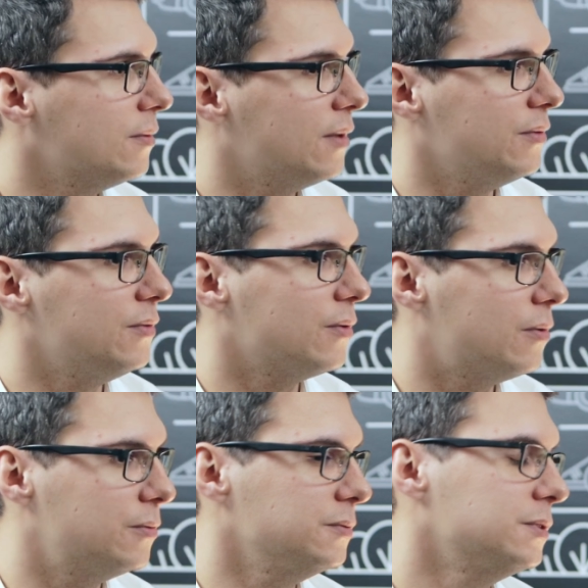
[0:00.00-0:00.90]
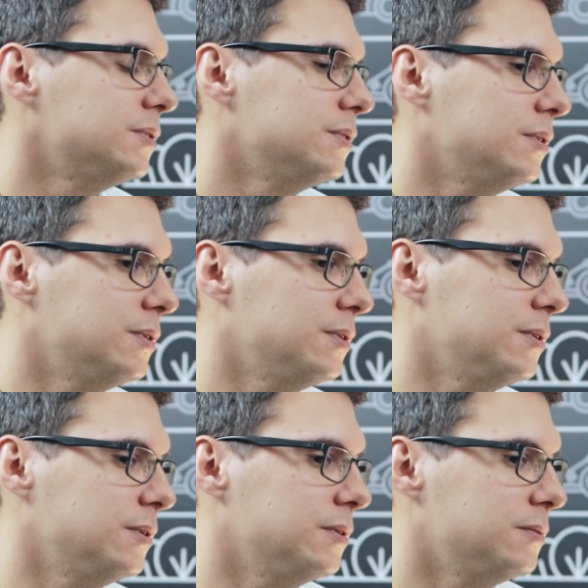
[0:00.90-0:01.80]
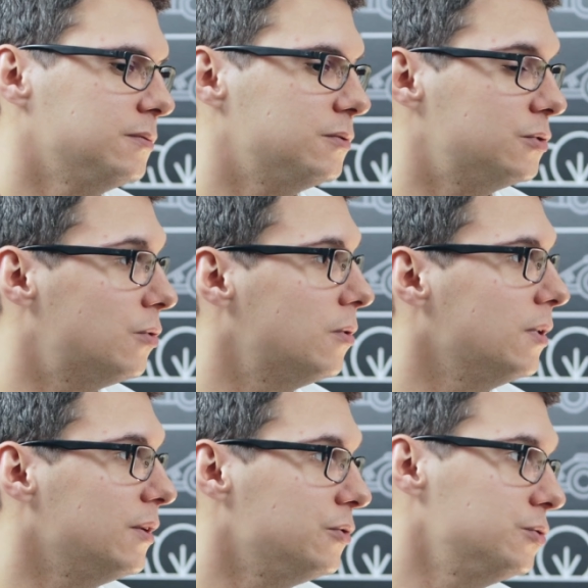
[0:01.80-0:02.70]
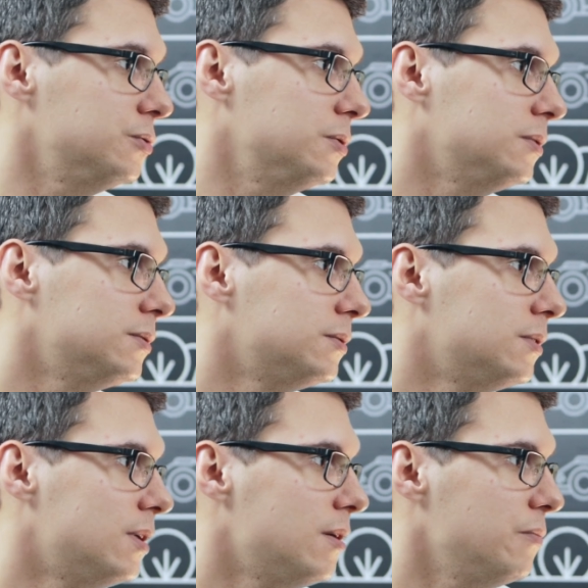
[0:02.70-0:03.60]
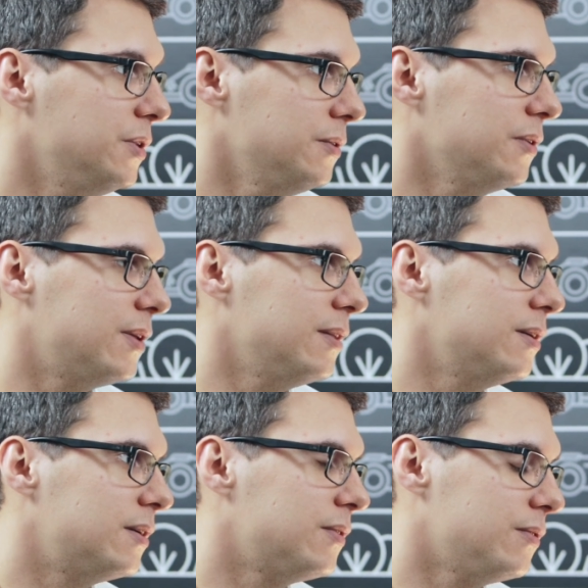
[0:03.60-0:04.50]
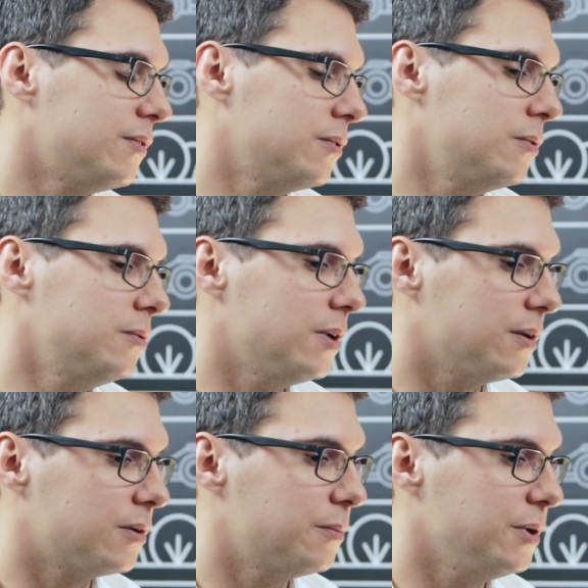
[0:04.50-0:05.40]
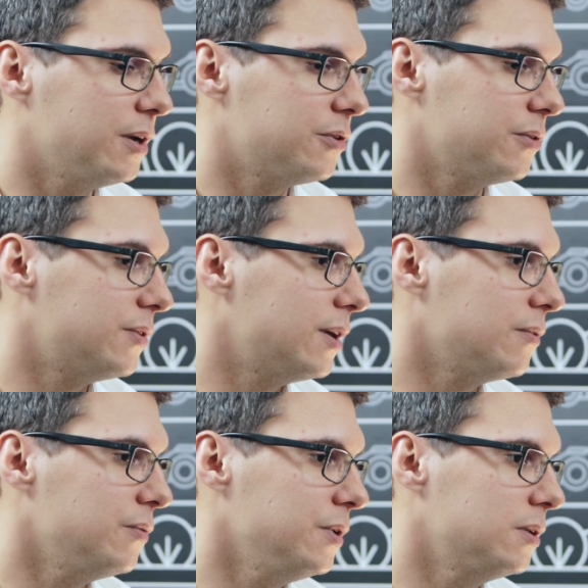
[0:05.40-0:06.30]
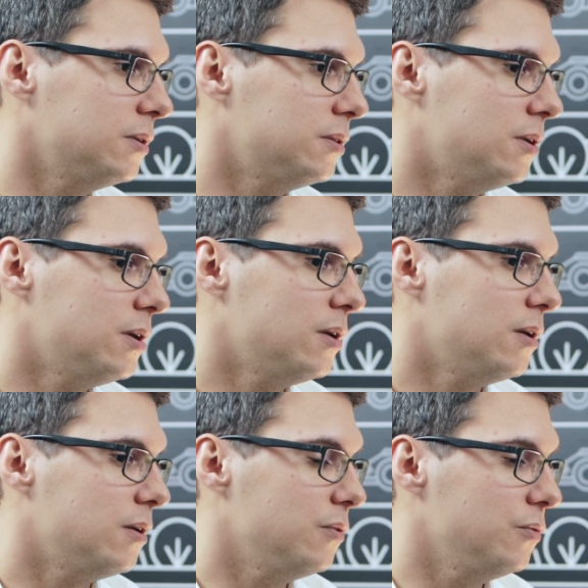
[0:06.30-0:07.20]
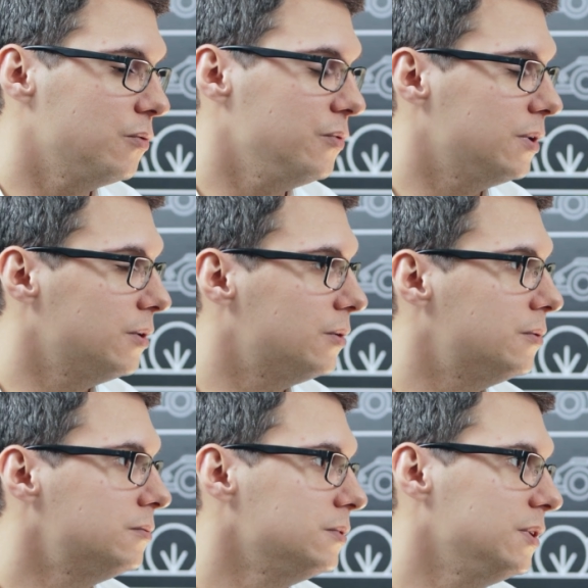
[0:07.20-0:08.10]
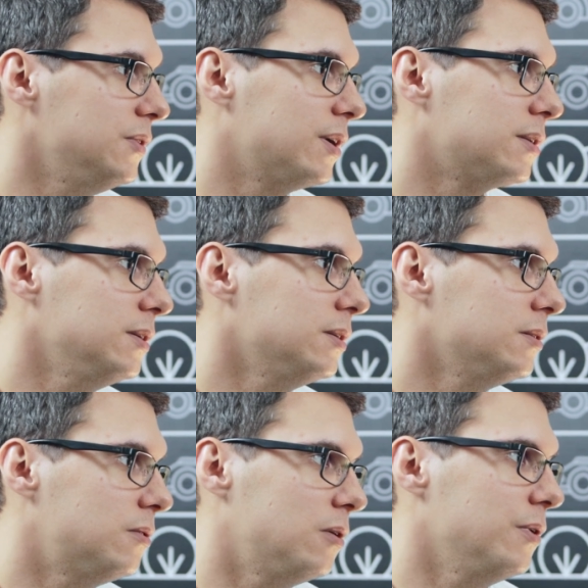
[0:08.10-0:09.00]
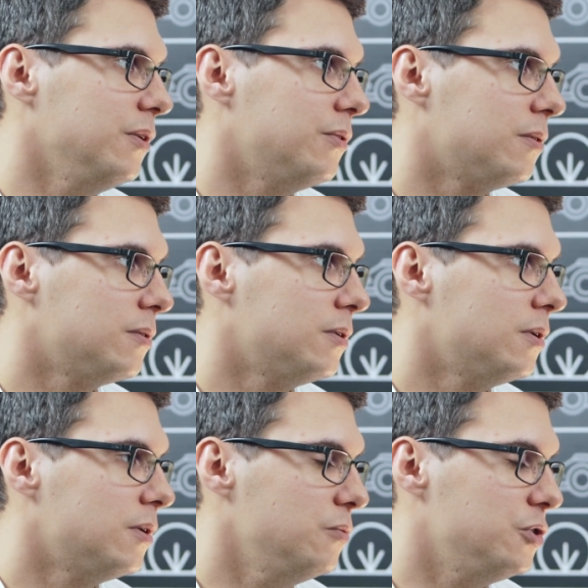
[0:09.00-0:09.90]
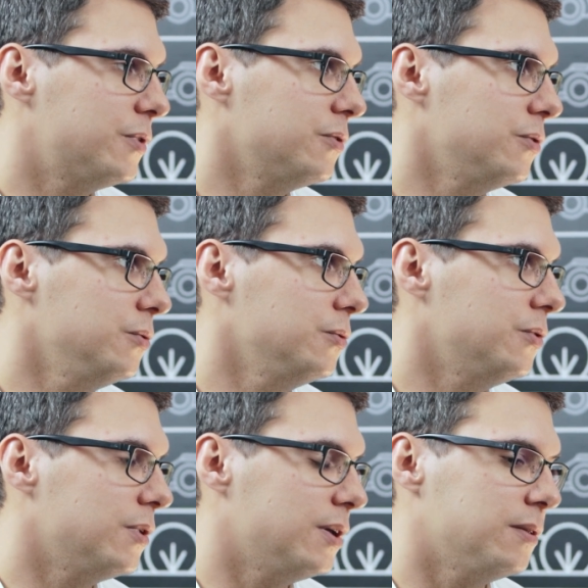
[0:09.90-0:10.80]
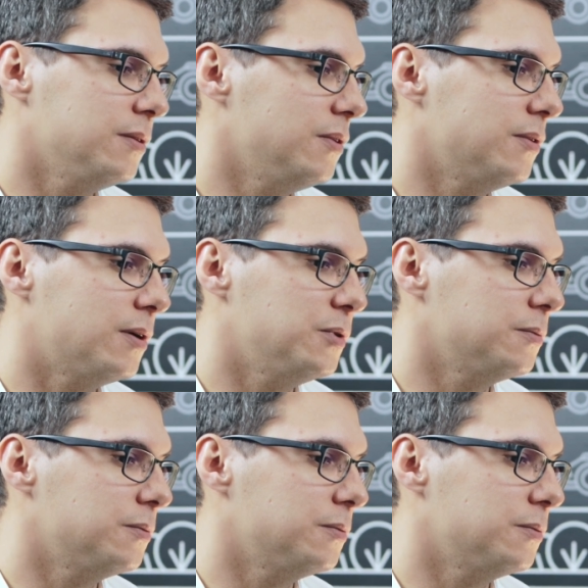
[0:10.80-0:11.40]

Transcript: its own role and rule within the standards. So communication stack will know exactly always which one to use, and this is